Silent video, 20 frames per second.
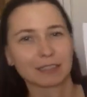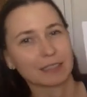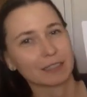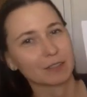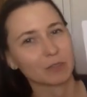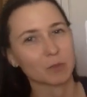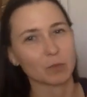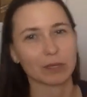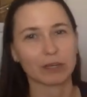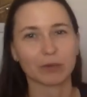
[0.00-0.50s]

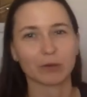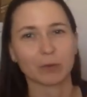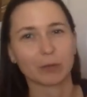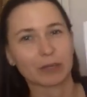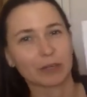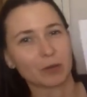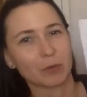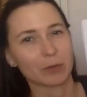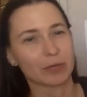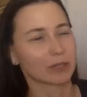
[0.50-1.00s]
It's wiggle,
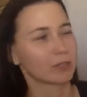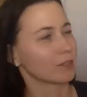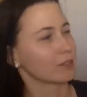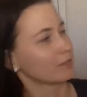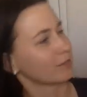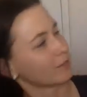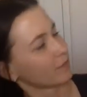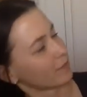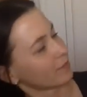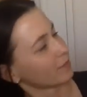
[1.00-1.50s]
wiggle, wiggle.
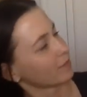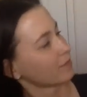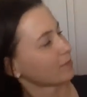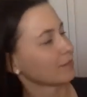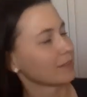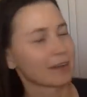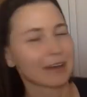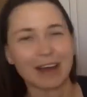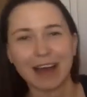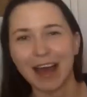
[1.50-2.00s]

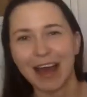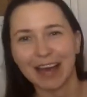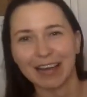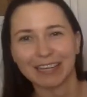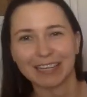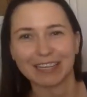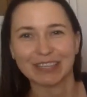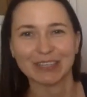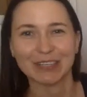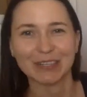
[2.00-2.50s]
I
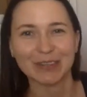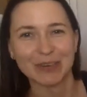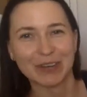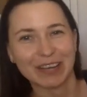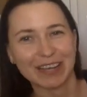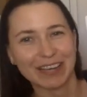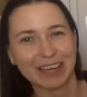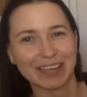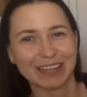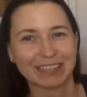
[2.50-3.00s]
can do
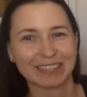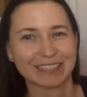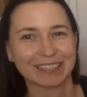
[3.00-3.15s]
it.